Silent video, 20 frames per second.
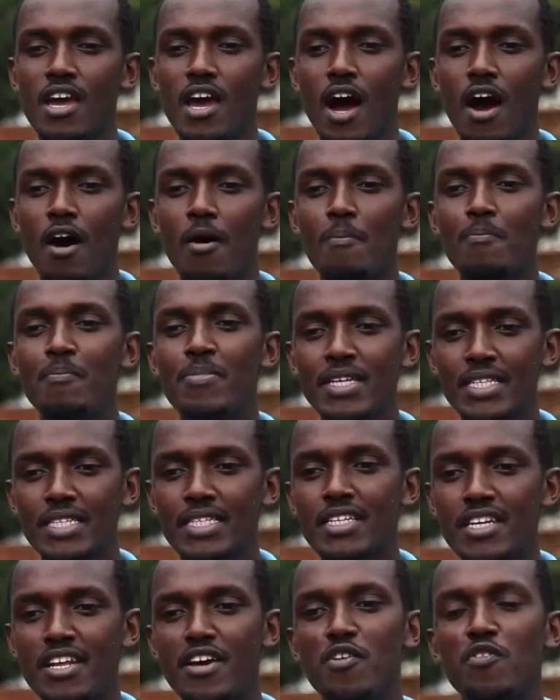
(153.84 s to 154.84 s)
Our
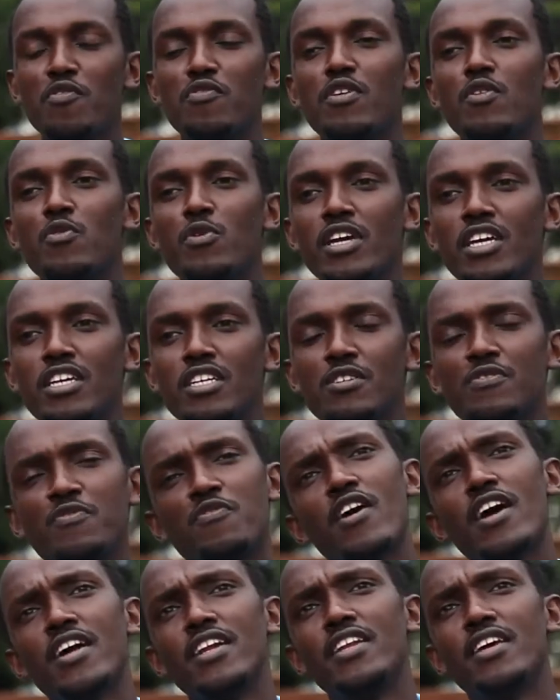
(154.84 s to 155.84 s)
best day of the week is
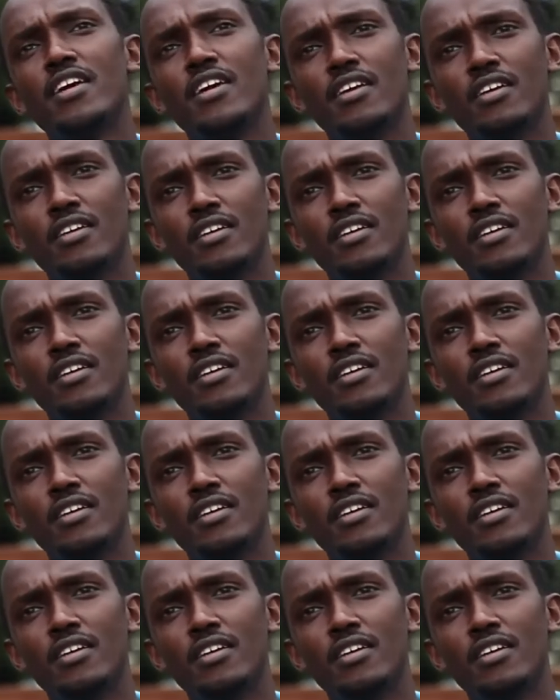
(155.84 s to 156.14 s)
Friday.